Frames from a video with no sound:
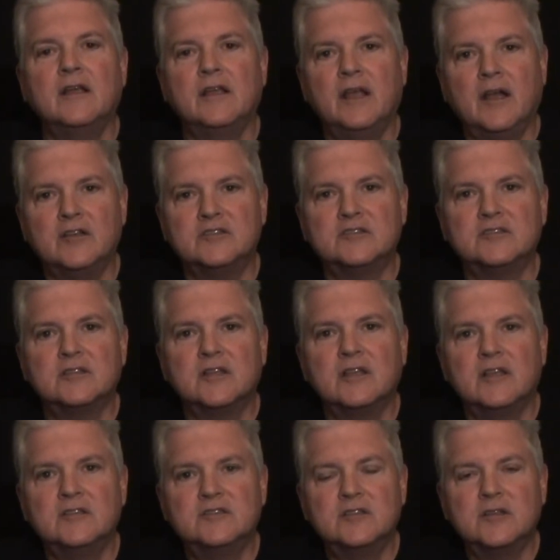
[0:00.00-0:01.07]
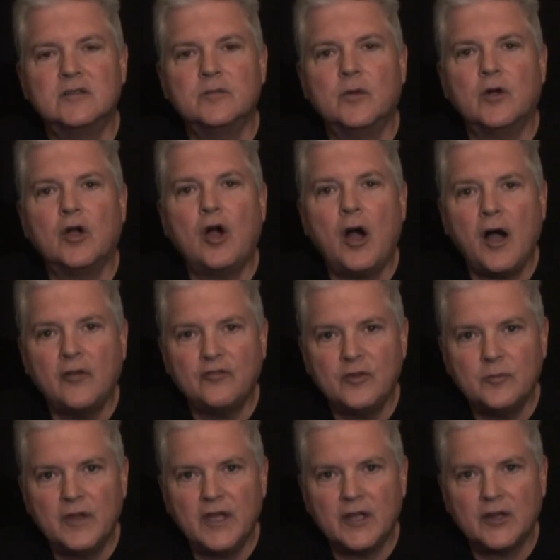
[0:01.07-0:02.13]
yes, it's the coffee
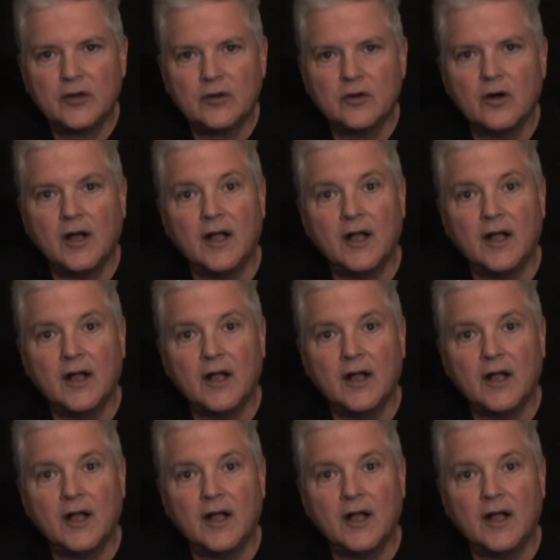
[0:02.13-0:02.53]
maker